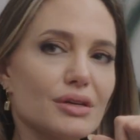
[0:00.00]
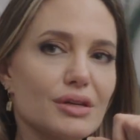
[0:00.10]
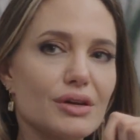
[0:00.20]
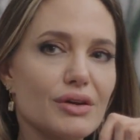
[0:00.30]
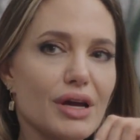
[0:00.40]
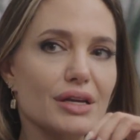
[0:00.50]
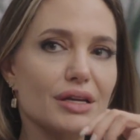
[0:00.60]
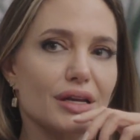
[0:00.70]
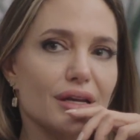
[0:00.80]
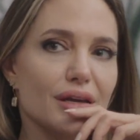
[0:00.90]
and
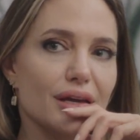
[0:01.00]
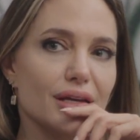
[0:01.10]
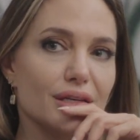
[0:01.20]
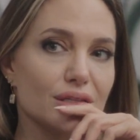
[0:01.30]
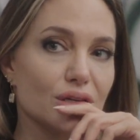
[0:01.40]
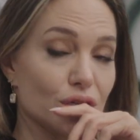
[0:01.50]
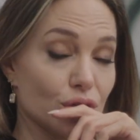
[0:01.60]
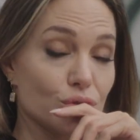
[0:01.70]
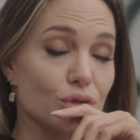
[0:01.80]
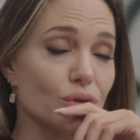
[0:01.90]
it's good, and
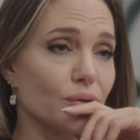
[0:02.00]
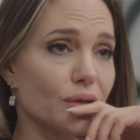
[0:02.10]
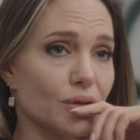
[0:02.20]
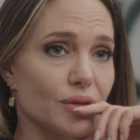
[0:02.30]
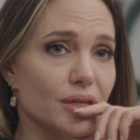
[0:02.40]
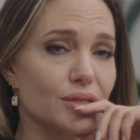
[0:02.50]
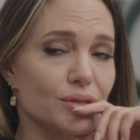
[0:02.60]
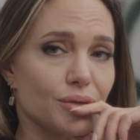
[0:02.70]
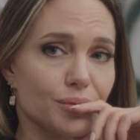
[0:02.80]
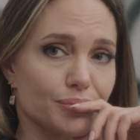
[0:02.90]
you do, and you need
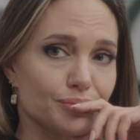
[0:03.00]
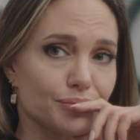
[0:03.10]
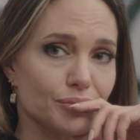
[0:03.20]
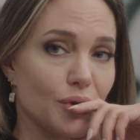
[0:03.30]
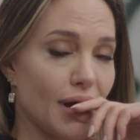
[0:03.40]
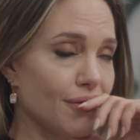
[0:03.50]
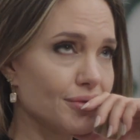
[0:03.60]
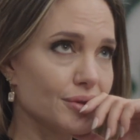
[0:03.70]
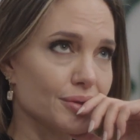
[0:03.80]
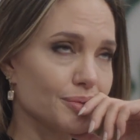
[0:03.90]
to, you have
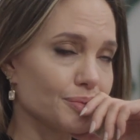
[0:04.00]
to.